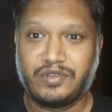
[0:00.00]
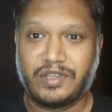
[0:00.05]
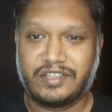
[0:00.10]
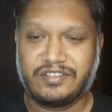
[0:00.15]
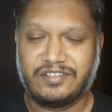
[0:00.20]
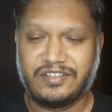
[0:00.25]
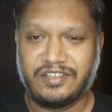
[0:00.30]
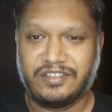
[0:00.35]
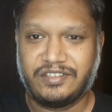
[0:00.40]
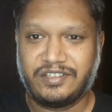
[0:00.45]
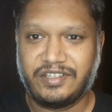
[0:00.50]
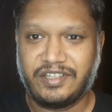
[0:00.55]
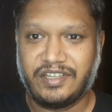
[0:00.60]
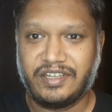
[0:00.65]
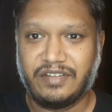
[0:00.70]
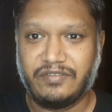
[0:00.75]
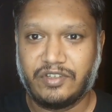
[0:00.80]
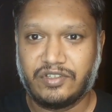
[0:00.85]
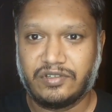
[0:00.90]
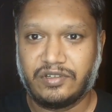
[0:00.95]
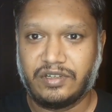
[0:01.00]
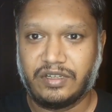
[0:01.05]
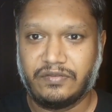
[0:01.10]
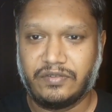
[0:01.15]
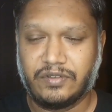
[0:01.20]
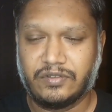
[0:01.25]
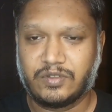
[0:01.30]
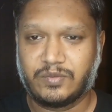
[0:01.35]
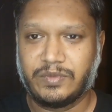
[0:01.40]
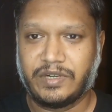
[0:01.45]
actually three individual
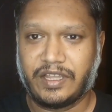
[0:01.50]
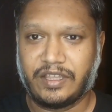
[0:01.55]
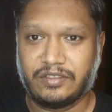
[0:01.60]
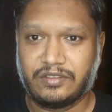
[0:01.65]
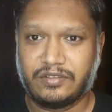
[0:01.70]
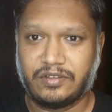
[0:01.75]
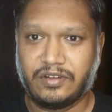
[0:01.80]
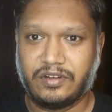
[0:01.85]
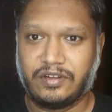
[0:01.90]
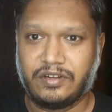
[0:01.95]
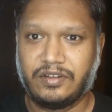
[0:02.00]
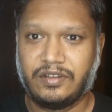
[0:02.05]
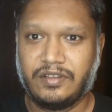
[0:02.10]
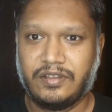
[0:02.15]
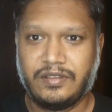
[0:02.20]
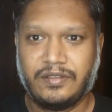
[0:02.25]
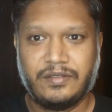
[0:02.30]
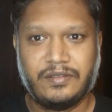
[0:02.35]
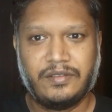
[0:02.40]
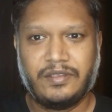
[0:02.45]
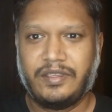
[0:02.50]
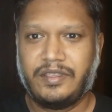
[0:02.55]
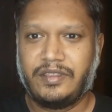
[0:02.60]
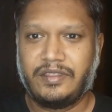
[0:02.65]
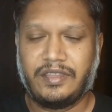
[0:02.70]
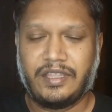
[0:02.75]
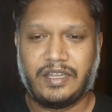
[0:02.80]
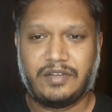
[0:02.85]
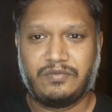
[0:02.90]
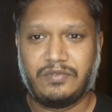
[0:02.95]
reviews, but I thought
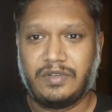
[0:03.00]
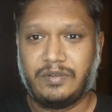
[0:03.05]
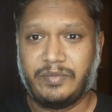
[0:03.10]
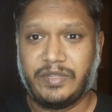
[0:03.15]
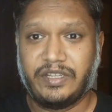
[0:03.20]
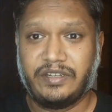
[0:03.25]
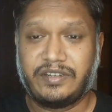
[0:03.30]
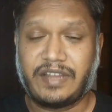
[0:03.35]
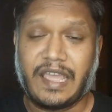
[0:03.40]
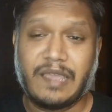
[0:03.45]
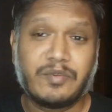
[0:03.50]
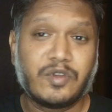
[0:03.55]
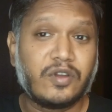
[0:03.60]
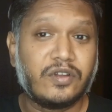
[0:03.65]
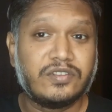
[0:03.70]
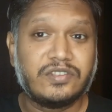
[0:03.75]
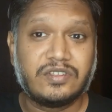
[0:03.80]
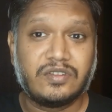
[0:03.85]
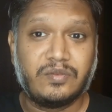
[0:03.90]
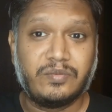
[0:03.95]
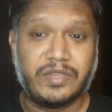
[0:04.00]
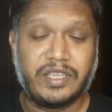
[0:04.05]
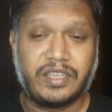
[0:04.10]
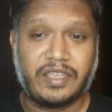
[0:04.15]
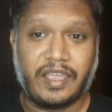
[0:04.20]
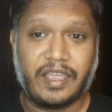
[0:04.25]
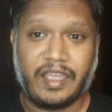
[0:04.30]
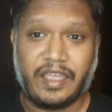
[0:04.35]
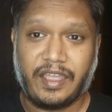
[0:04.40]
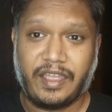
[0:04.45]
that will be time
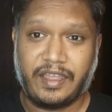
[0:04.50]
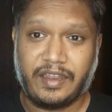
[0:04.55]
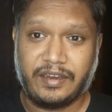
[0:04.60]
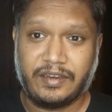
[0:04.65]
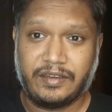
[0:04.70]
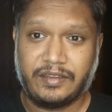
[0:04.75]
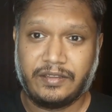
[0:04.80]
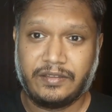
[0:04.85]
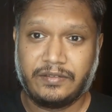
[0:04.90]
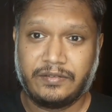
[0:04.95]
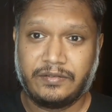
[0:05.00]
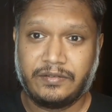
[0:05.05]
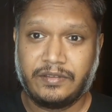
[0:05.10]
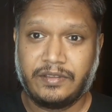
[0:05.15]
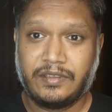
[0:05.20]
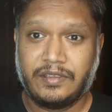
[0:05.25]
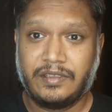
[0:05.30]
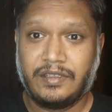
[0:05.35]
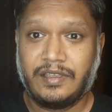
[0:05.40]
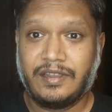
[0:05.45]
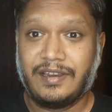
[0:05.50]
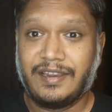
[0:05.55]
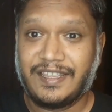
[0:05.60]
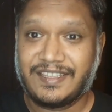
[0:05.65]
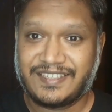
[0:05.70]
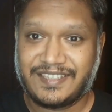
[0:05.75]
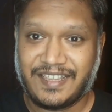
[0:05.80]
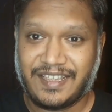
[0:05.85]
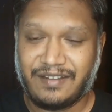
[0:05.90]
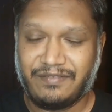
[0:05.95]
consuming and
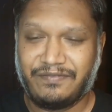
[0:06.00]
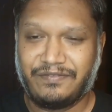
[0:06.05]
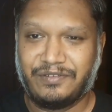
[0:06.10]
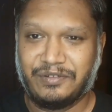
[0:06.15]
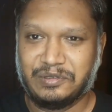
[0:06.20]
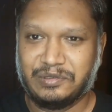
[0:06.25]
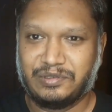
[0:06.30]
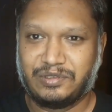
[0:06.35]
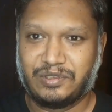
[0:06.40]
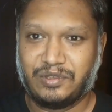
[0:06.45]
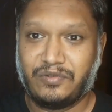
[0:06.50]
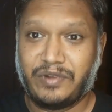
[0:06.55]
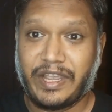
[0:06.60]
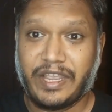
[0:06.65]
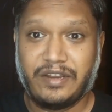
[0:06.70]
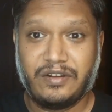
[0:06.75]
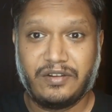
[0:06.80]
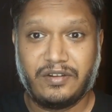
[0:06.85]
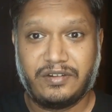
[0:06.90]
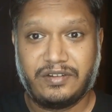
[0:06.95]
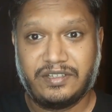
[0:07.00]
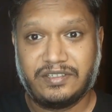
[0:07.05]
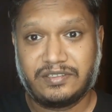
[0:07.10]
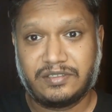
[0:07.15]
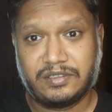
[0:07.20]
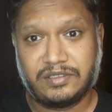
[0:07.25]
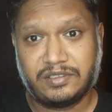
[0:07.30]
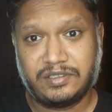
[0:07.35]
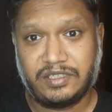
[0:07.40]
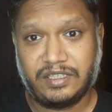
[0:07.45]
less helpful. So, why not
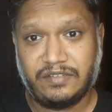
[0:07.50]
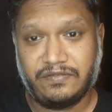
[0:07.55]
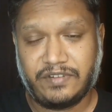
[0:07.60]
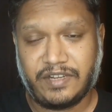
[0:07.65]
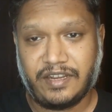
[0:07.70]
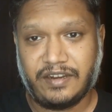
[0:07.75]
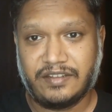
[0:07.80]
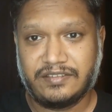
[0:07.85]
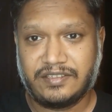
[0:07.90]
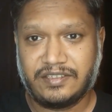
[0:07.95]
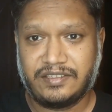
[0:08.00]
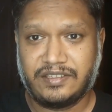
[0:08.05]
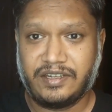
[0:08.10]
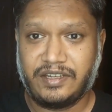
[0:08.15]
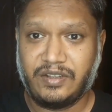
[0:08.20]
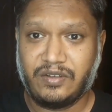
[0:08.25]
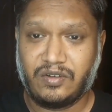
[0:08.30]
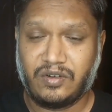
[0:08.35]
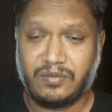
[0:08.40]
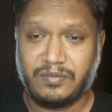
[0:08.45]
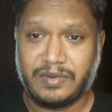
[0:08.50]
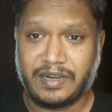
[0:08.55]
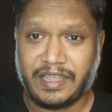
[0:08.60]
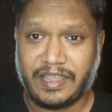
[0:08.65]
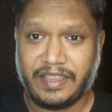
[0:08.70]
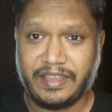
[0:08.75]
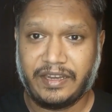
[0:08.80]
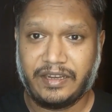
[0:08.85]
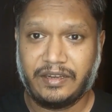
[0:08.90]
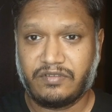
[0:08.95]
discuss three fragrances, the Dior Homme
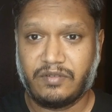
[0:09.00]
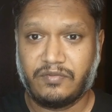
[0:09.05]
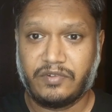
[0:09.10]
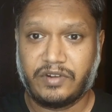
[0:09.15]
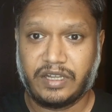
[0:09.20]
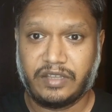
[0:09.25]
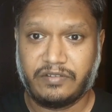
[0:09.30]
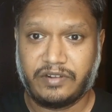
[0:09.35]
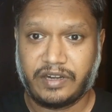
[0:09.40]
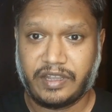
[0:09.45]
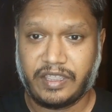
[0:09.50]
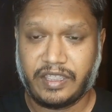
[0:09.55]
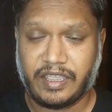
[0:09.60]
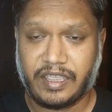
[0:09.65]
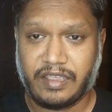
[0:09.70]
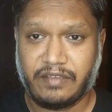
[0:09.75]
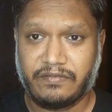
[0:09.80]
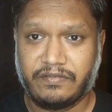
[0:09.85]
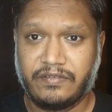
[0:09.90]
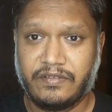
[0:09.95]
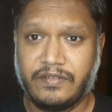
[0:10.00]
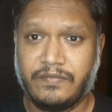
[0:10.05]
line from whatever I have,